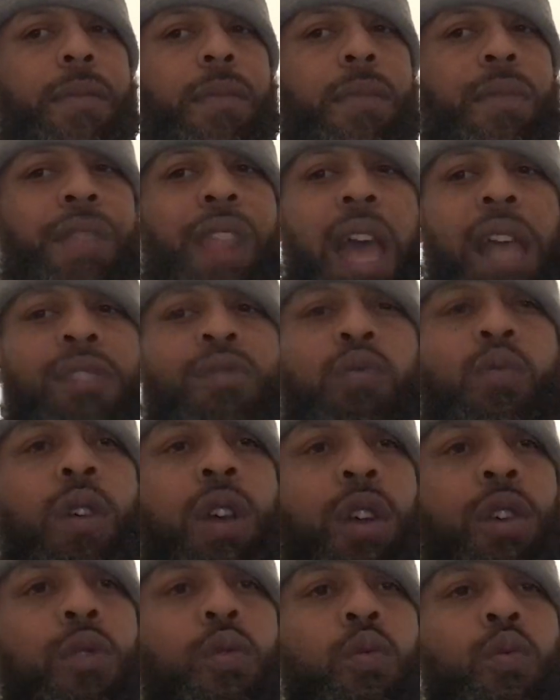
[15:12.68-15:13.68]
That's
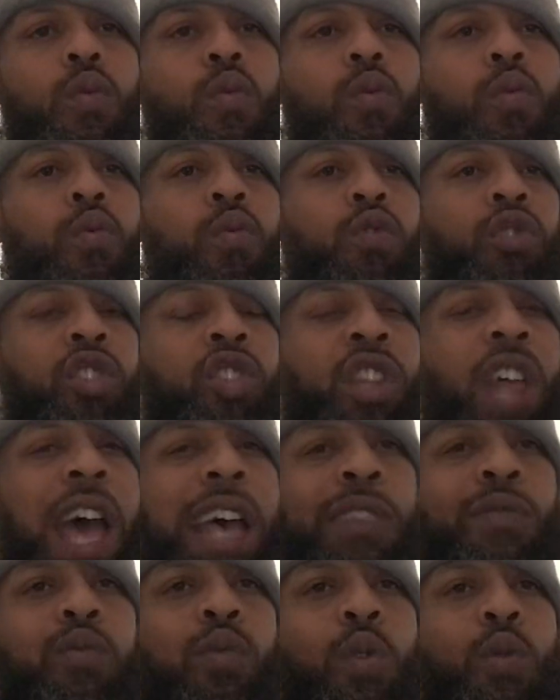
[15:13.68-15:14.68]
what
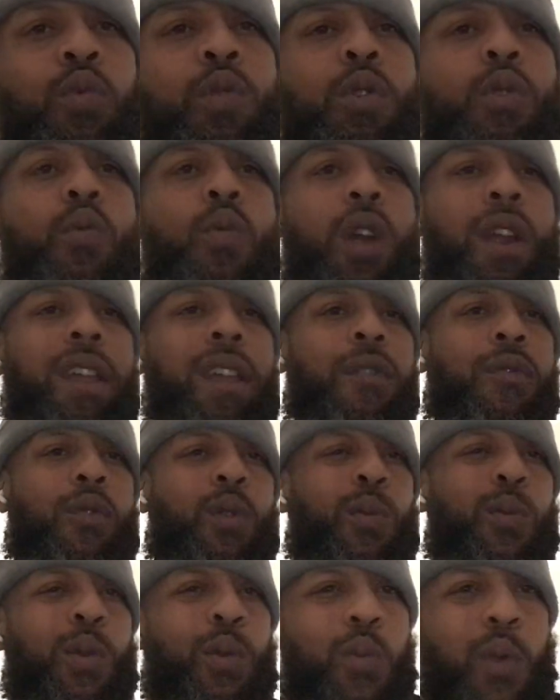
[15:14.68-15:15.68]
that's what we're working for.
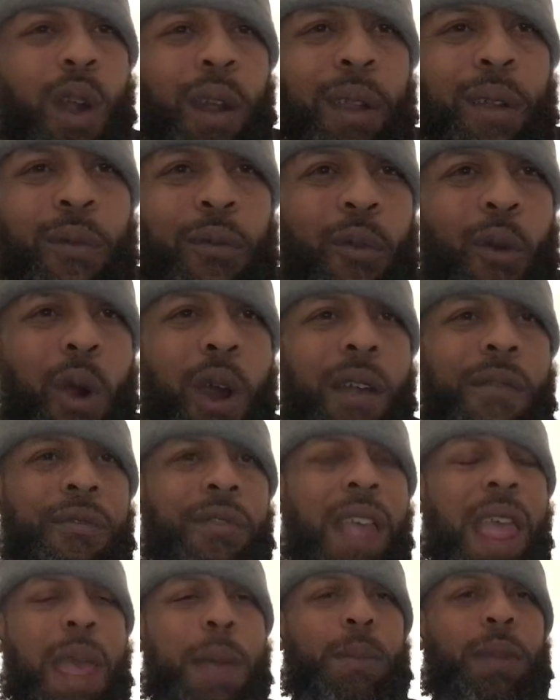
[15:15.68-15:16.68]
We're working for our
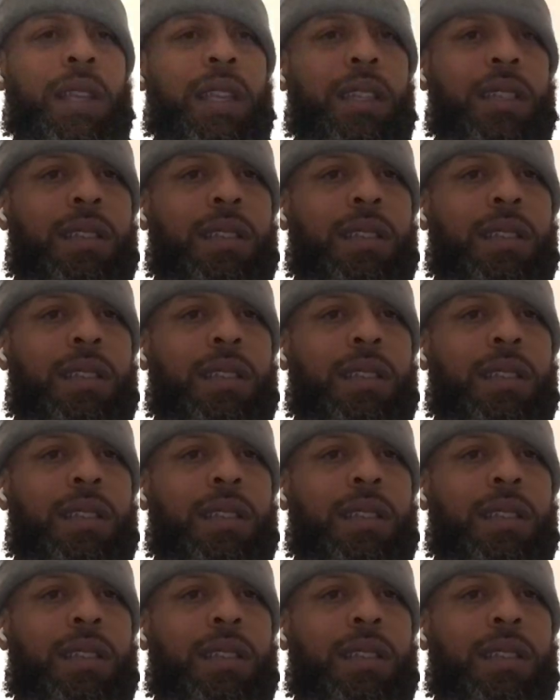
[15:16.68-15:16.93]
family.